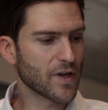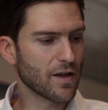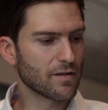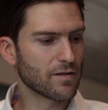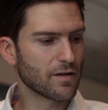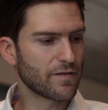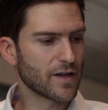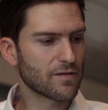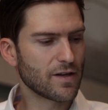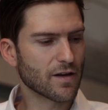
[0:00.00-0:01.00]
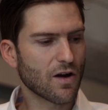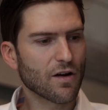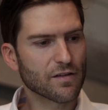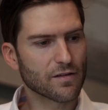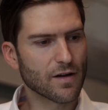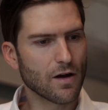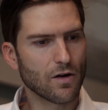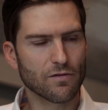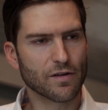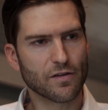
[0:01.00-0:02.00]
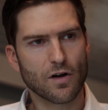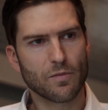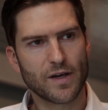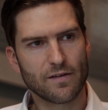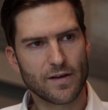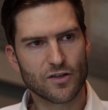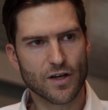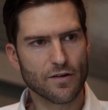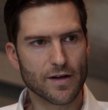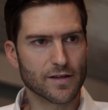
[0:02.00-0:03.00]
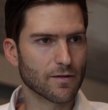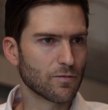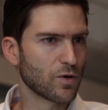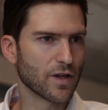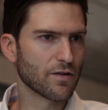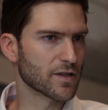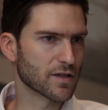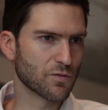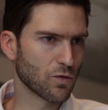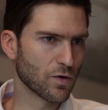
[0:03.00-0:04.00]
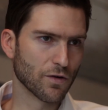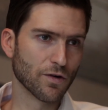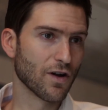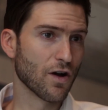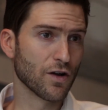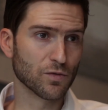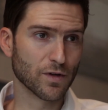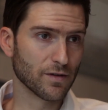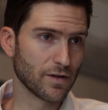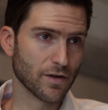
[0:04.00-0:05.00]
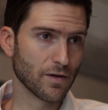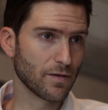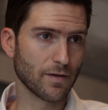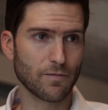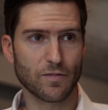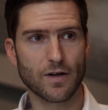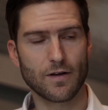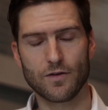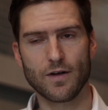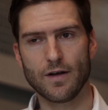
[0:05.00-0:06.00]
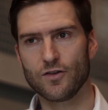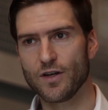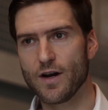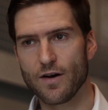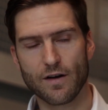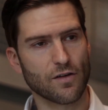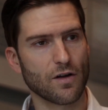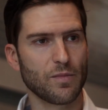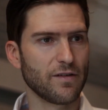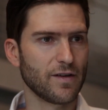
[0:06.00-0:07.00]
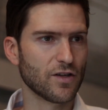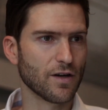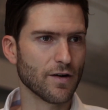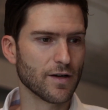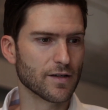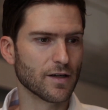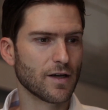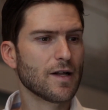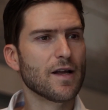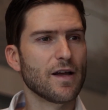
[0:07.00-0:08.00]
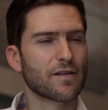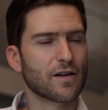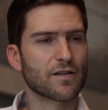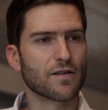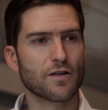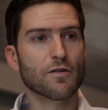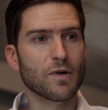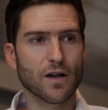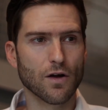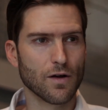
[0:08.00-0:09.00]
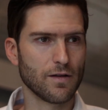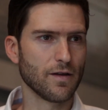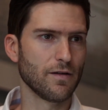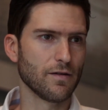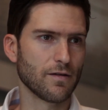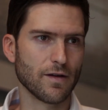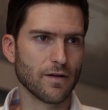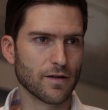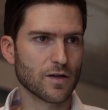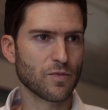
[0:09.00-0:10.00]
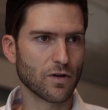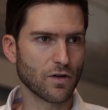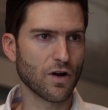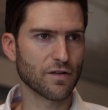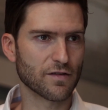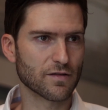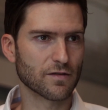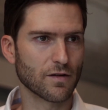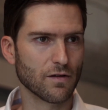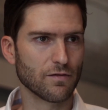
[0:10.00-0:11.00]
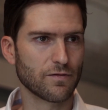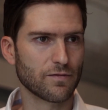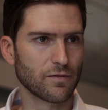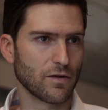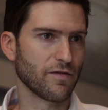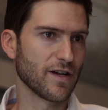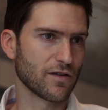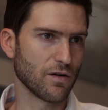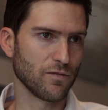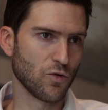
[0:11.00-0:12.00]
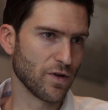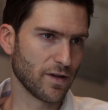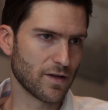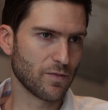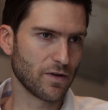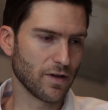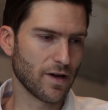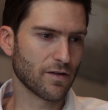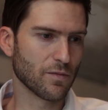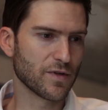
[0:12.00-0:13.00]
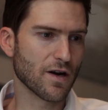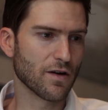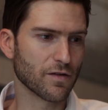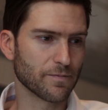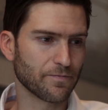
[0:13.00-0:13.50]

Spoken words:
And effectively the cost now of a solar PV generator, whether it's a small one or a large one, a generic solar PV generator, is considerably lower than the typical costs of Eskom, or the typical Eskom tariffs.